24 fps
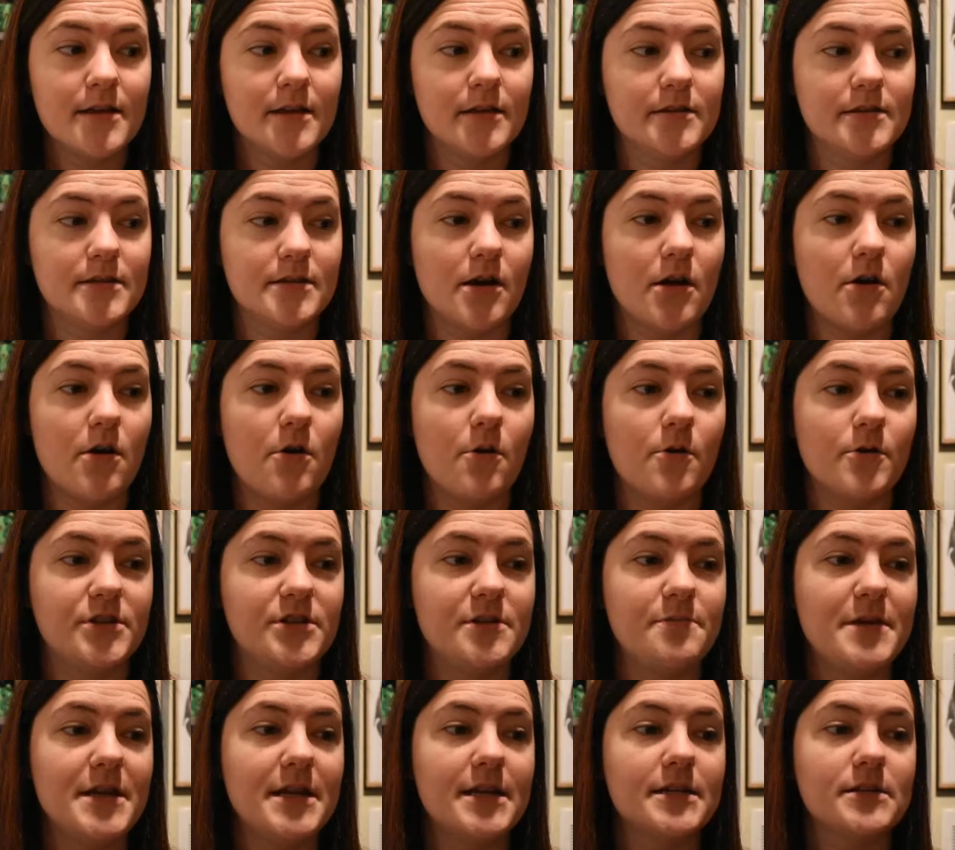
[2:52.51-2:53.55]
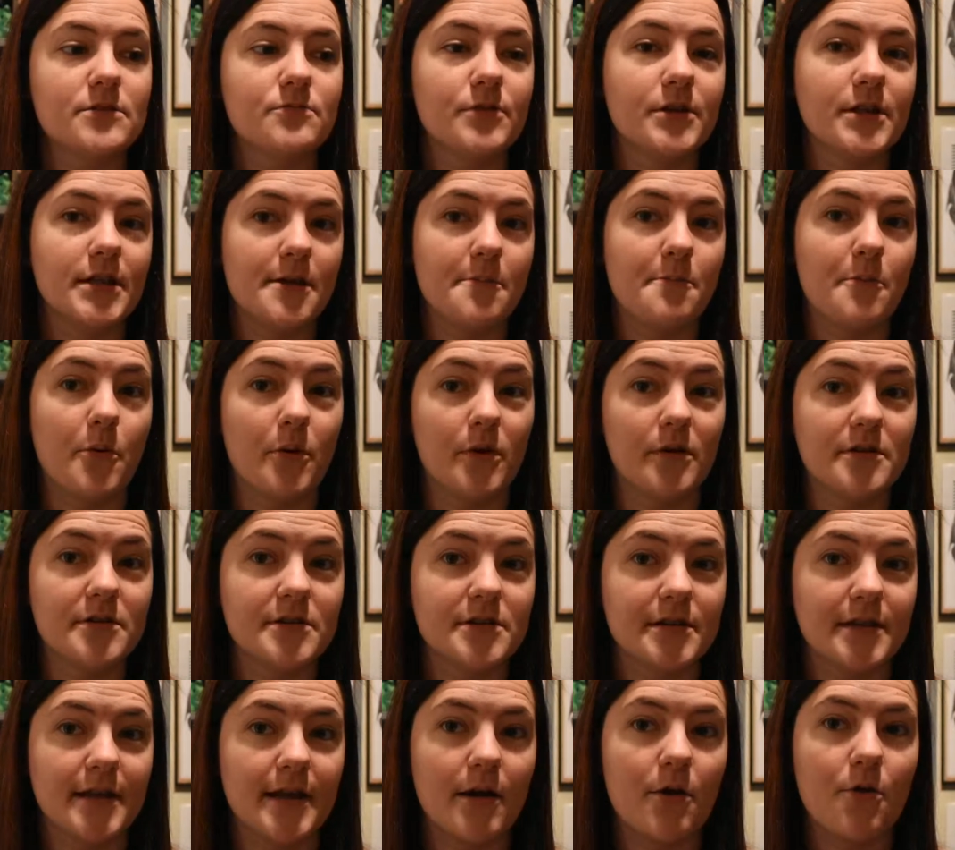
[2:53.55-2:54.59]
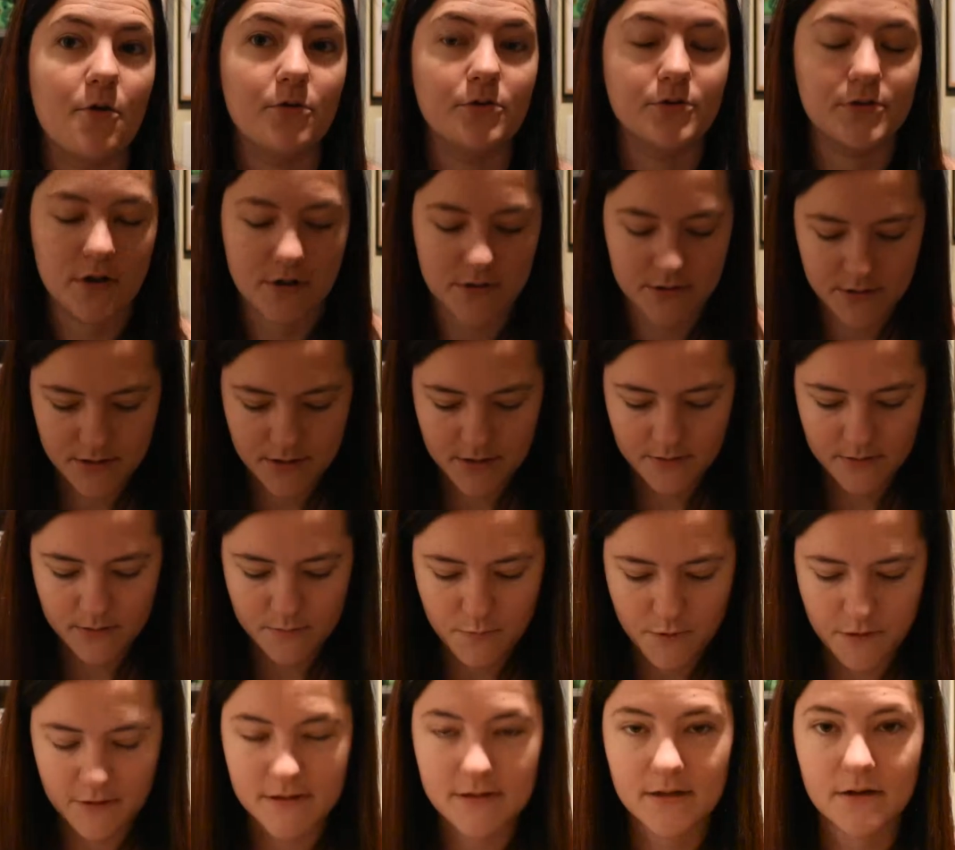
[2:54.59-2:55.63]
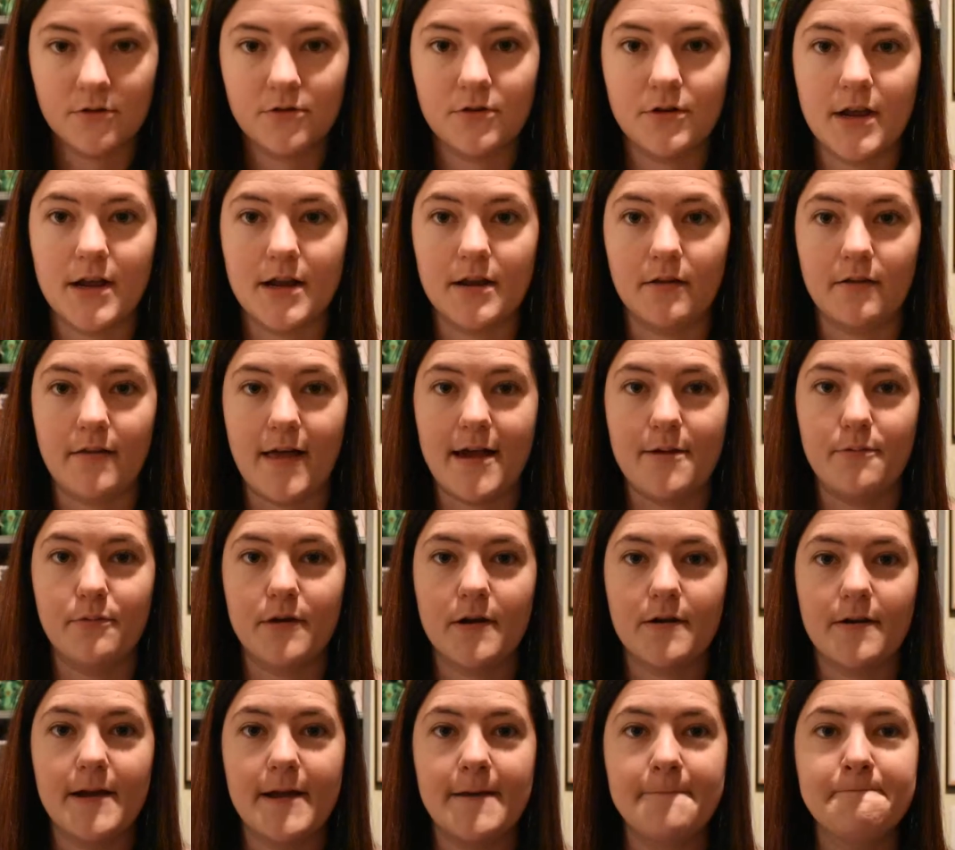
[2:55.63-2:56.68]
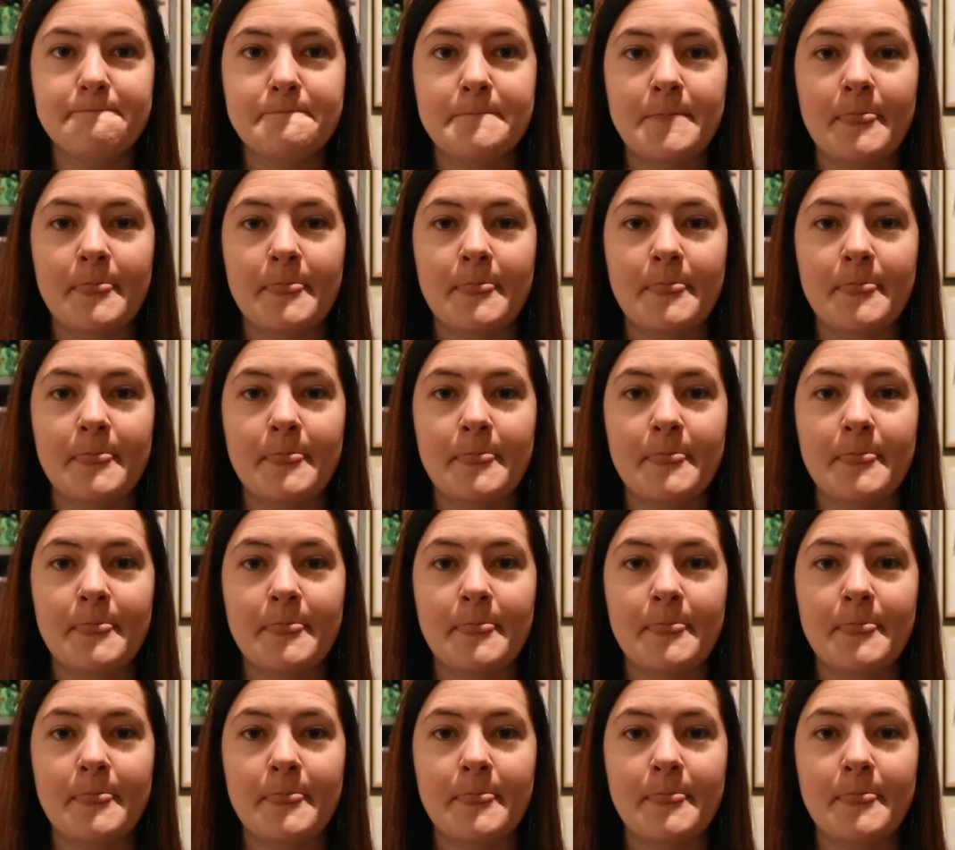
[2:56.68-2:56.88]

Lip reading: So to me, it is really important to like hold on to those books and create a library.